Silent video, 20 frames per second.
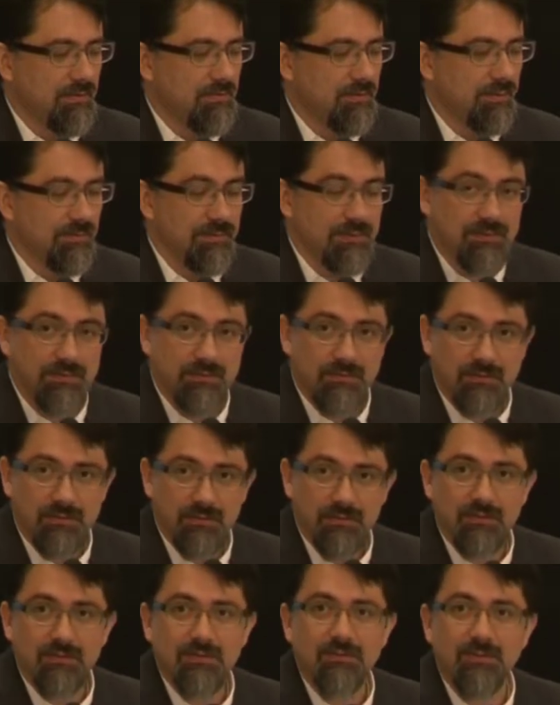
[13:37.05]

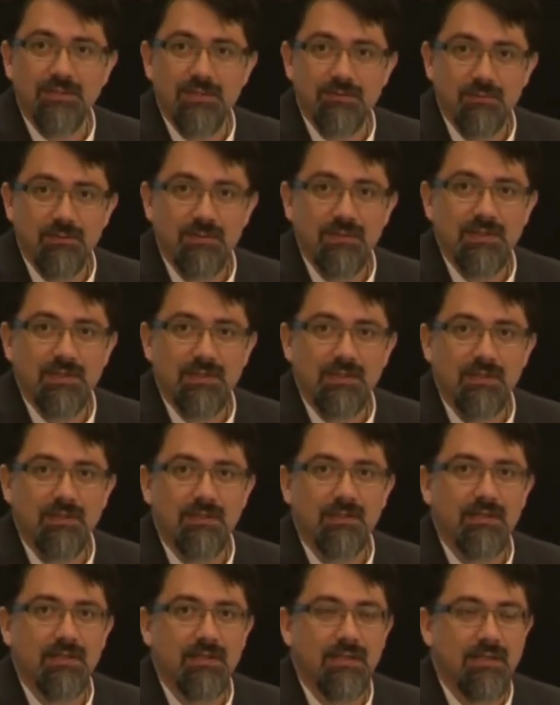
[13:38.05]
Professor Chris Wood
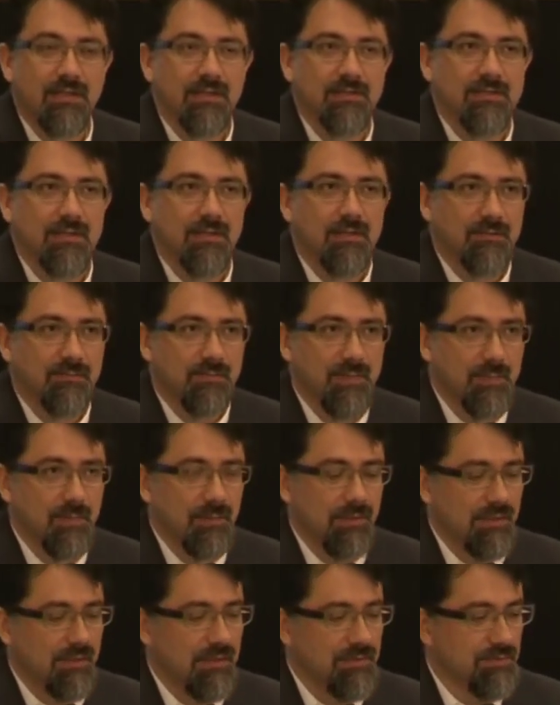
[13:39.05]
here, and a lot of
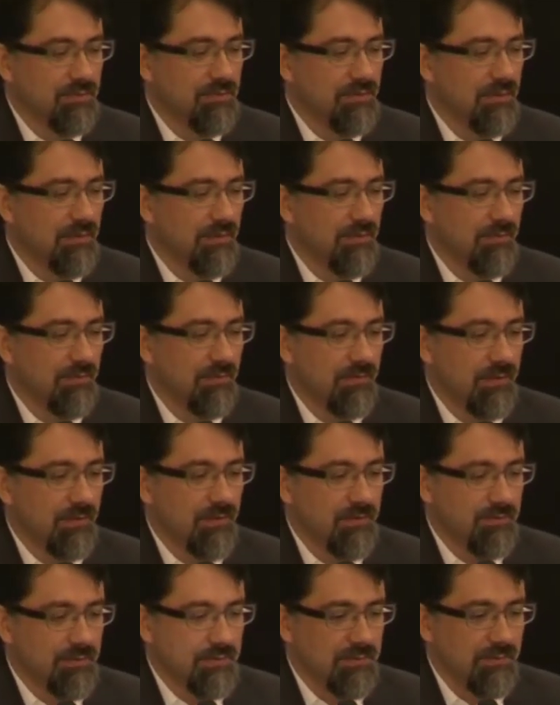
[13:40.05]
people in SUTD thought that
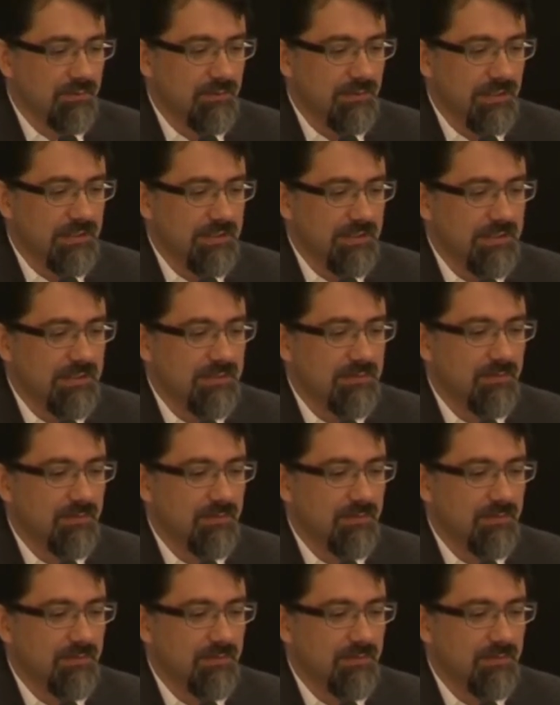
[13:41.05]
this was a good idea.